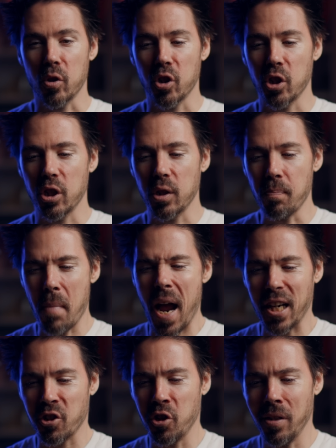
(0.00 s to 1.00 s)

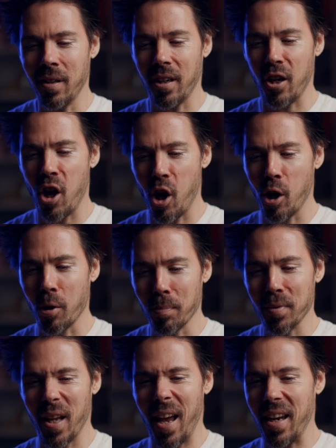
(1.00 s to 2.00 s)
smashing the
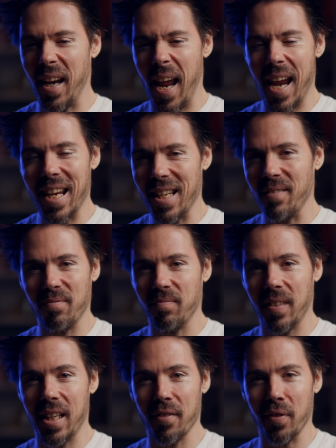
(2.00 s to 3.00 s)
carbs at any
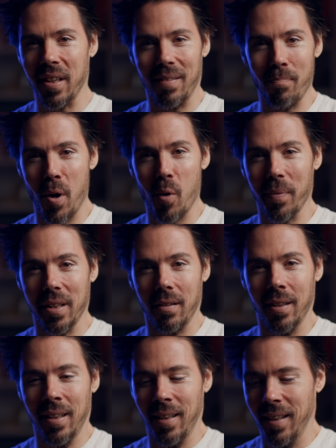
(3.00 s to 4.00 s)
given moment
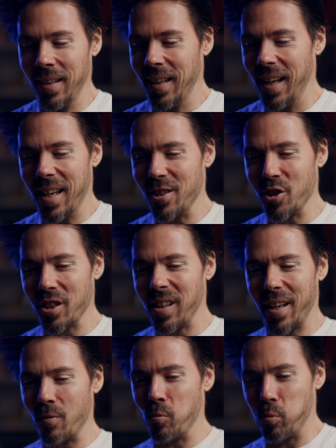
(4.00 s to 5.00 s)
and just
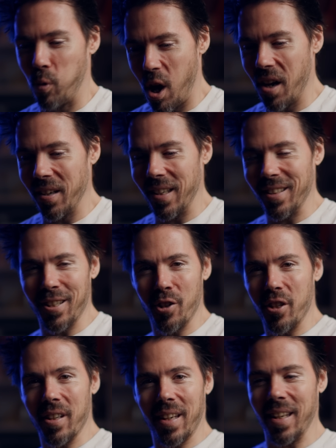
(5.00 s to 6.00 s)
like run until
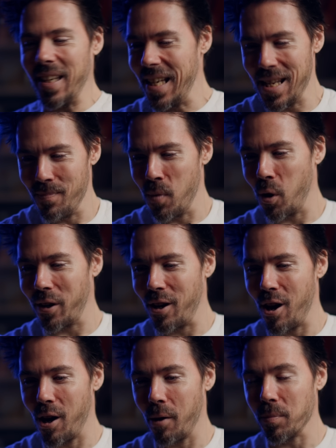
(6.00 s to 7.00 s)
you can eat more
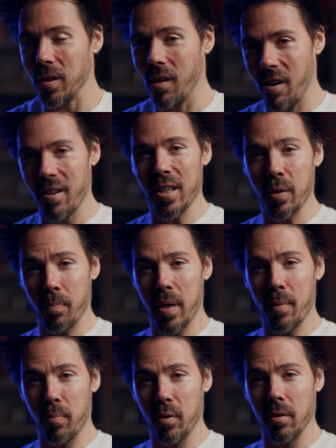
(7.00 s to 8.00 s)
carbs. A lot of these
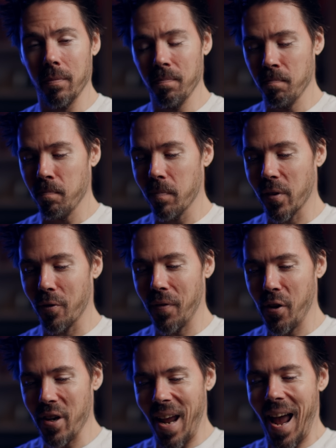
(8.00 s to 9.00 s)
people, they're
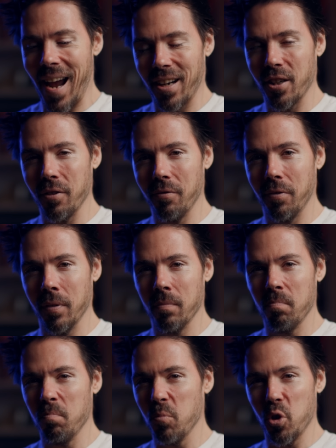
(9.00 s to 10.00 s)
very active
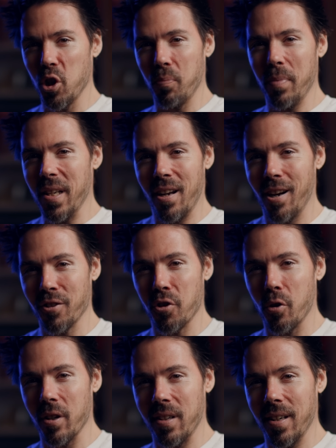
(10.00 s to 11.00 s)
just because
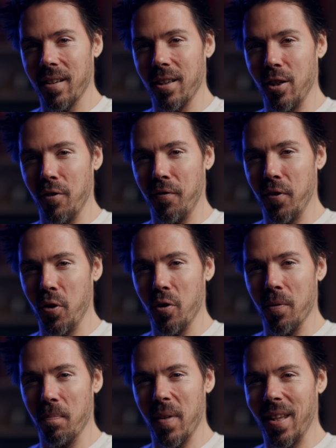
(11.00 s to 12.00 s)
they're addicted to
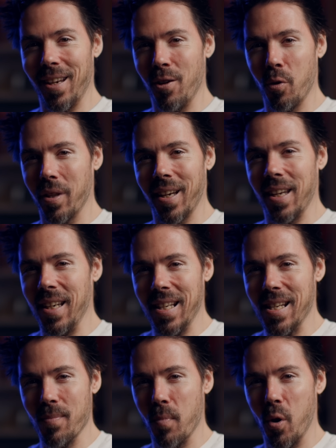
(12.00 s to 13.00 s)
food and they know they can
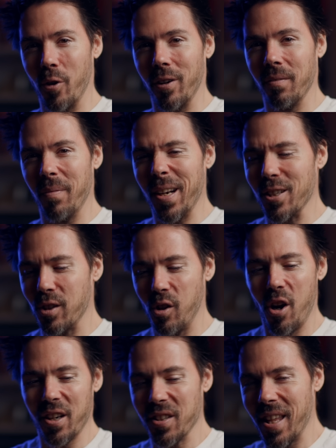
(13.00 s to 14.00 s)
eat more. And as
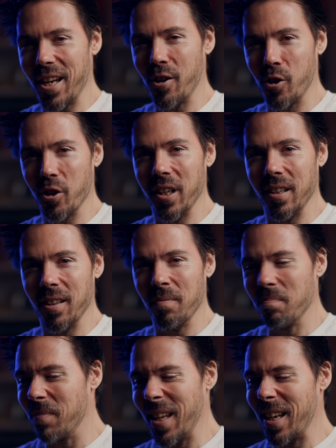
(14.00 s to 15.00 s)
long as they earn it,
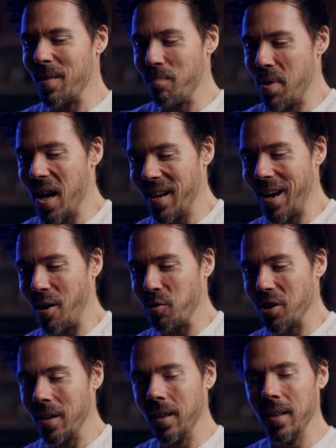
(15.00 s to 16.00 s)
they can pig
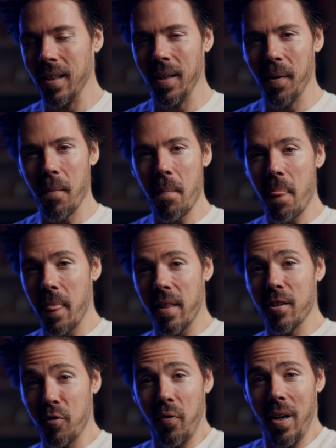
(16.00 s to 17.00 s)
out.
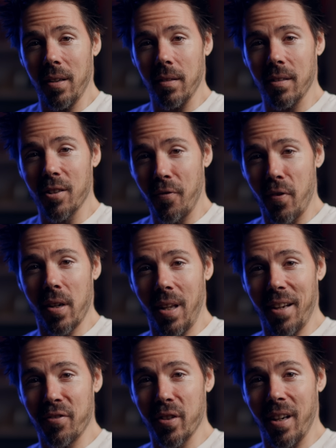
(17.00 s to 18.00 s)
It's fun, it's a fun
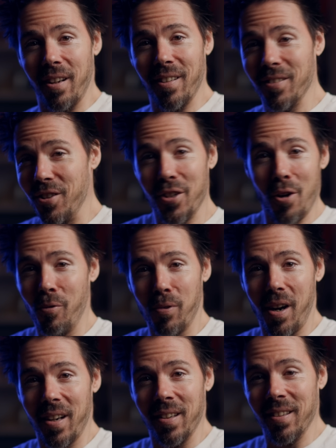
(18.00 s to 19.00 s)
lifestyle. You go
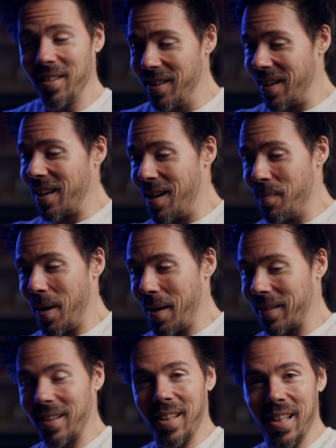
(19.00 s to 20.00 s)
run, you come
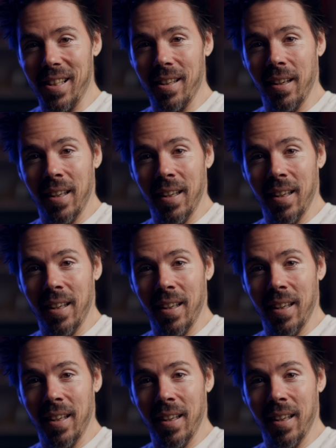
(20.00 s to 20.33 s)
back and eat,